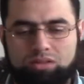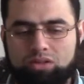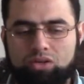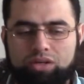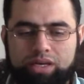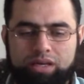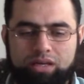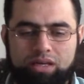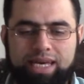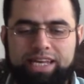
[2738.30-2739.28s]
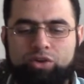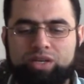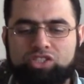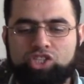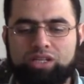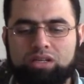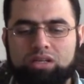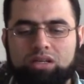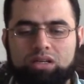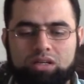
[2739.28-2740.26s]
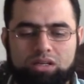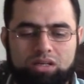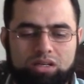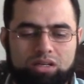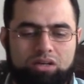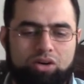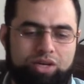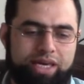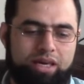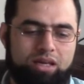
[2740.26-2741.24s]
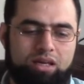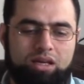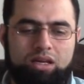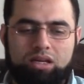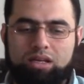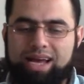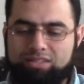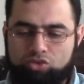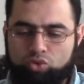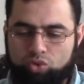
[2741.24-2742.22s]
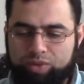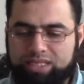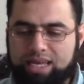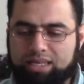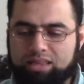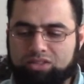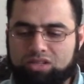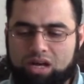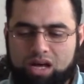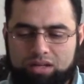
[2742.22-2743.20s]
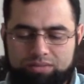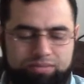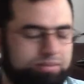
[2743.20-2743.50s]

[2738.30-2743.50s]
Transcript: Okay, any question? Okay, last rule we take in the ta.